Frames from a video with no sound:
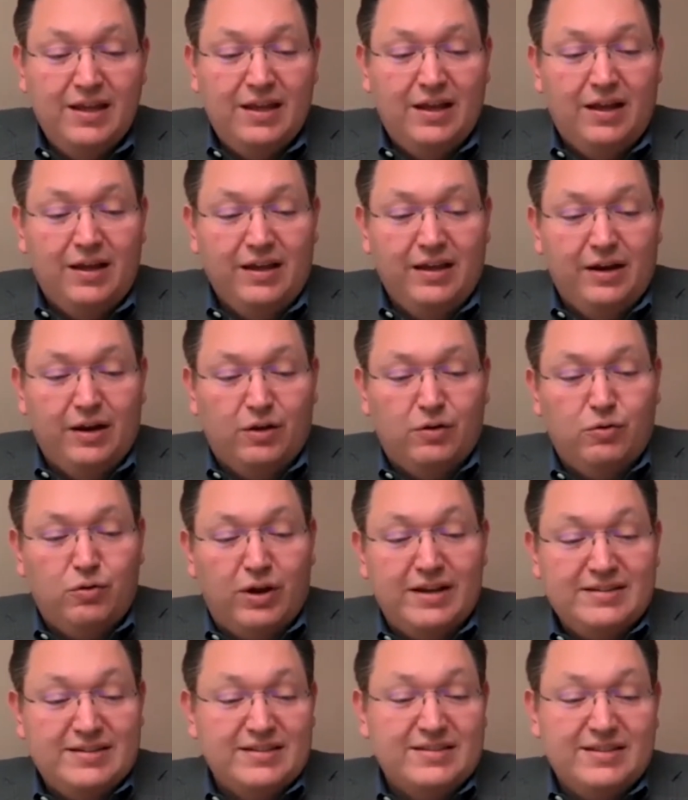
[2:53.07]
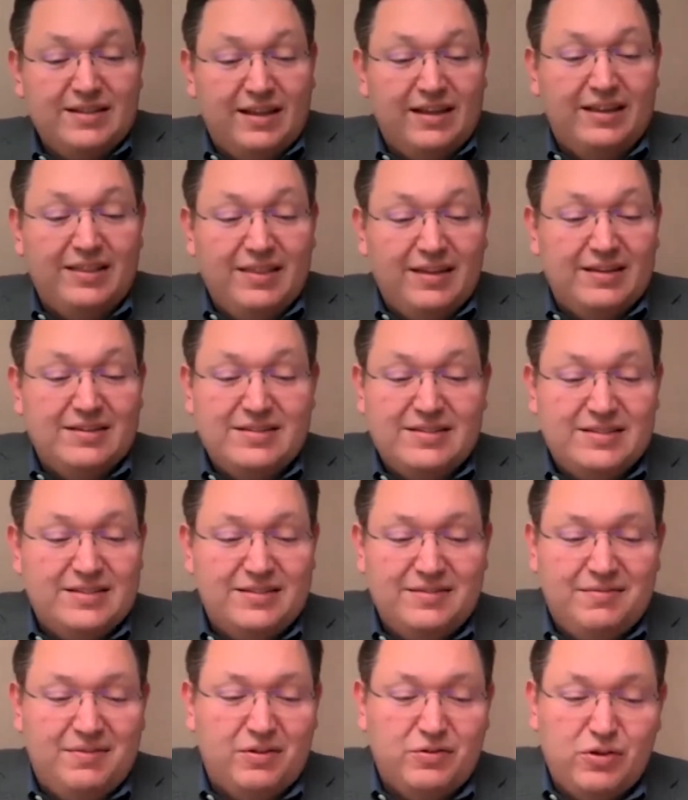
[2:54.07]
In a crisis like this,
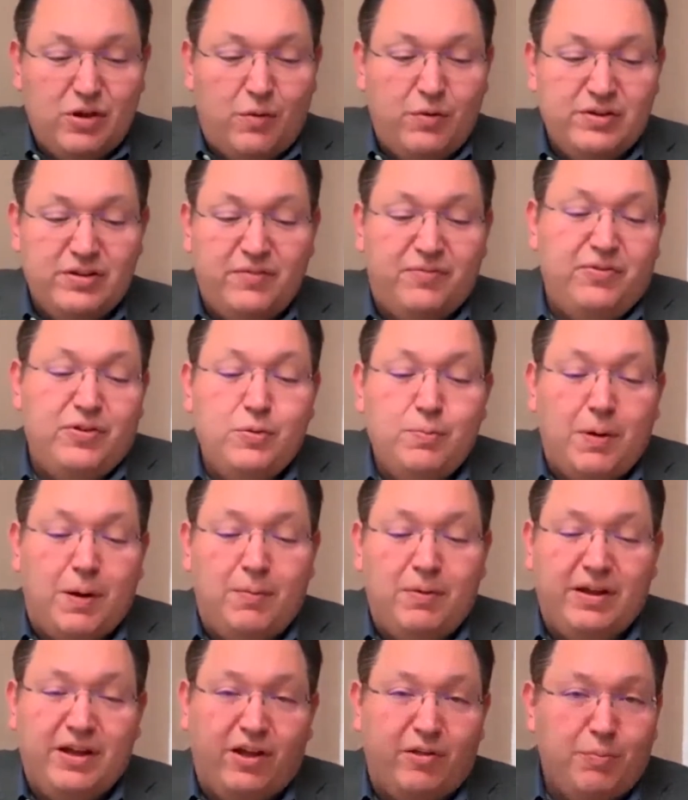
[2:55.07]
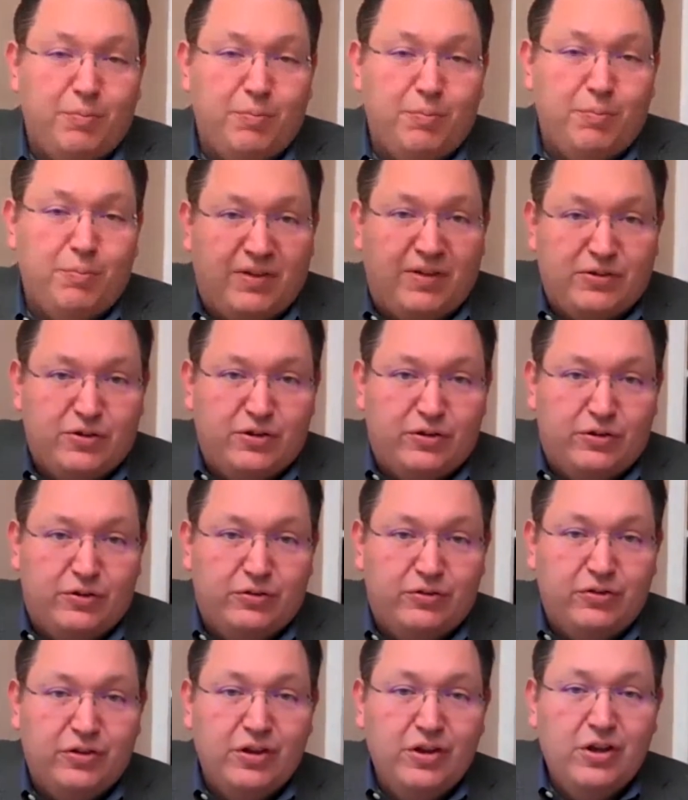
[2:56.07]
there's always a few public health professionals